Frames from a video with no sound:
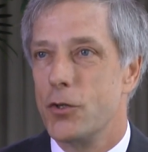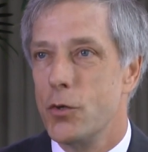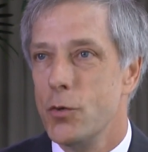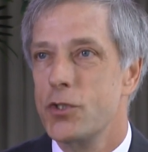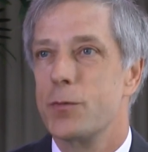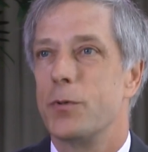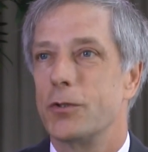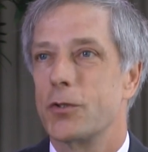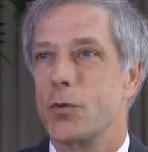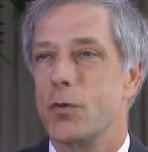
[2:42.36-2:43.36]

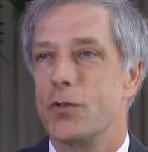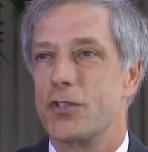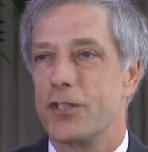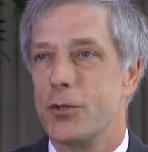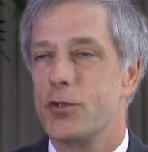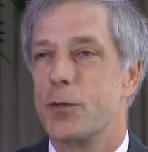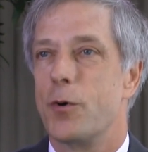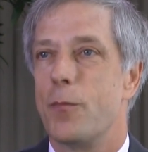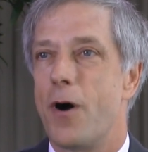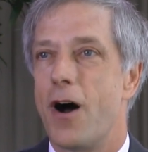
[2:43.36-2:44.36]
usable tools and
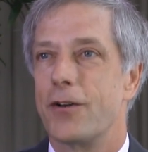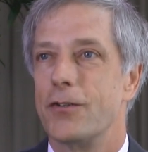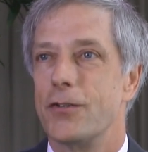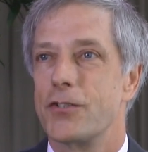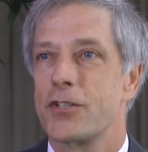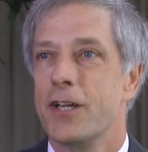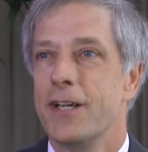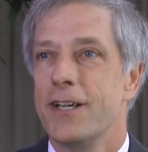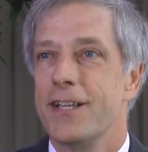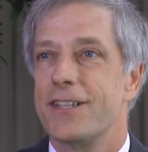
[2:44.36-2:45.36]
usable models,
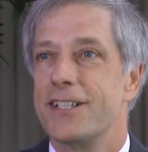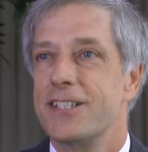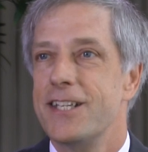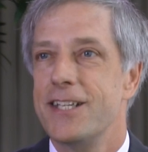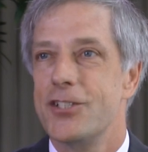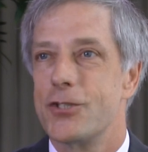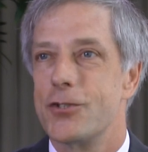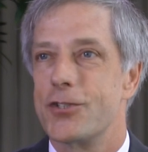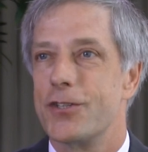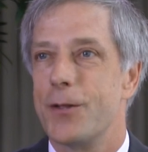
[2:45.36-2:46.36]
the
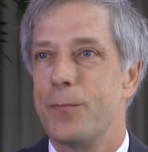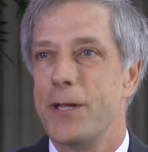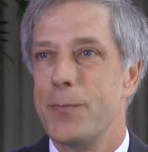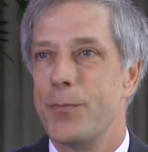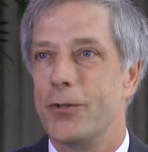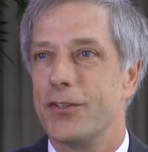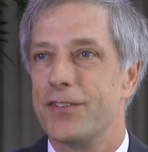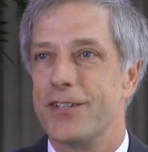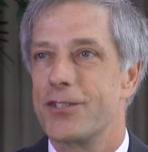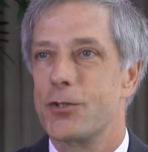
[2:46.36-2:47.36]
teachers and the people
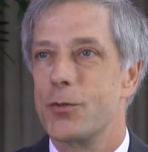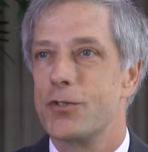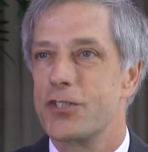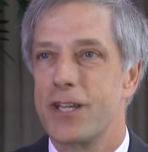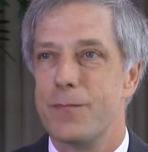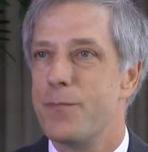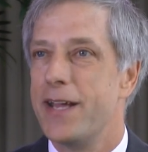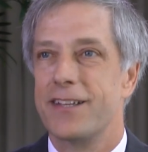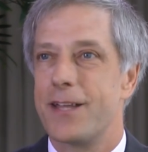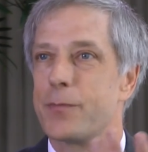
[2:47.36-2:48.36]
and the students can
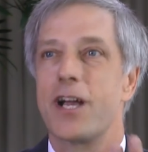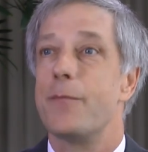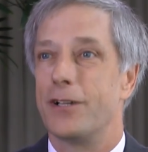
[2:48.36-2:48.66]
make them come